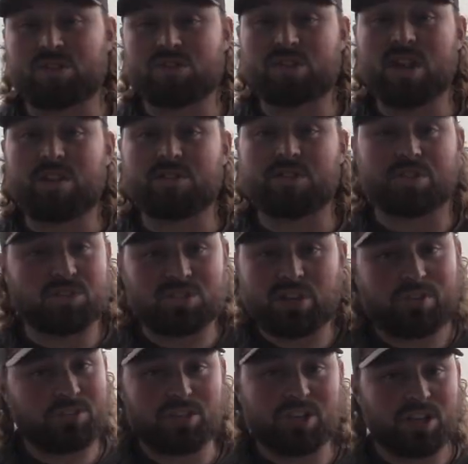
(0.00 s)
the
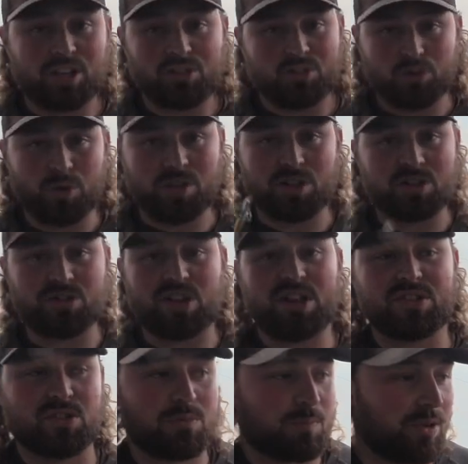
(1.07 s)
sever didn't enjoy these
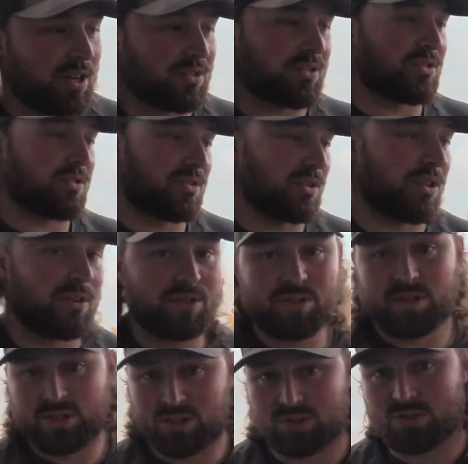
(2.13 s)
guys' presence, so
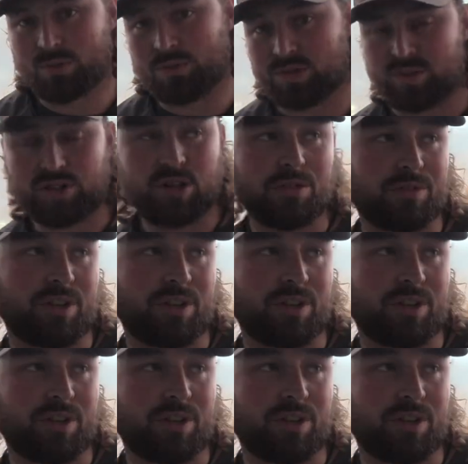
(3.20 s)
let's see what the gel